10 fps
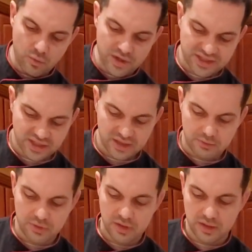whisk
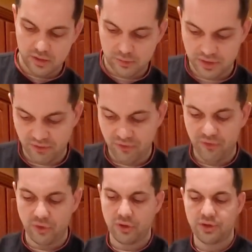them a little bit
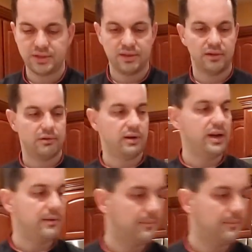first, right?